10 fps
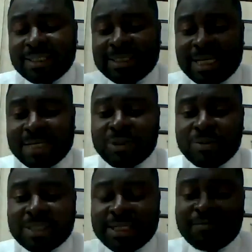time it will
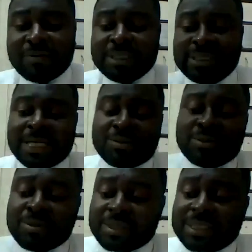take for the child to
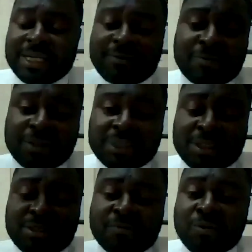lose their
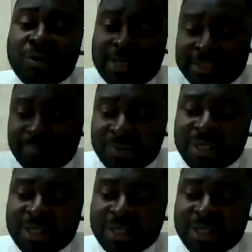function of walking.